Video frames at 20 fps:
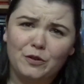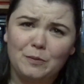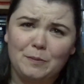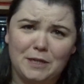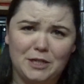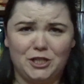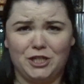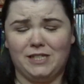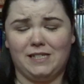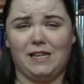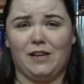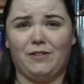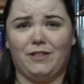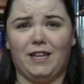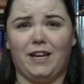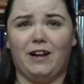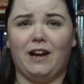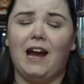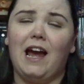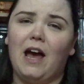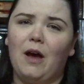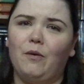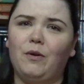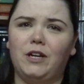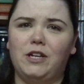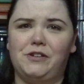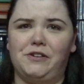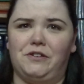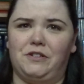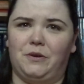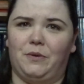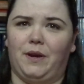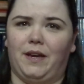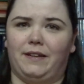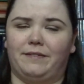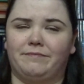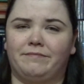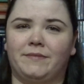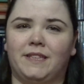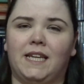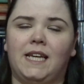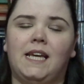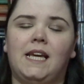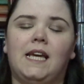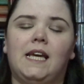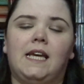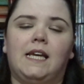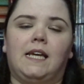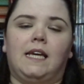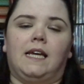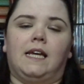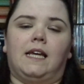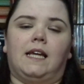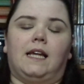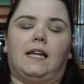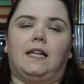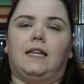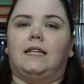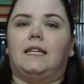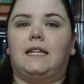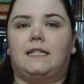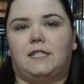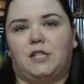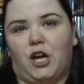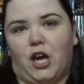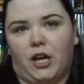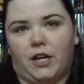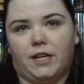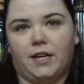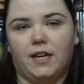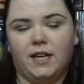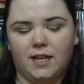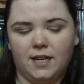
beautiful bitches out there. How are you doing? Let's talk.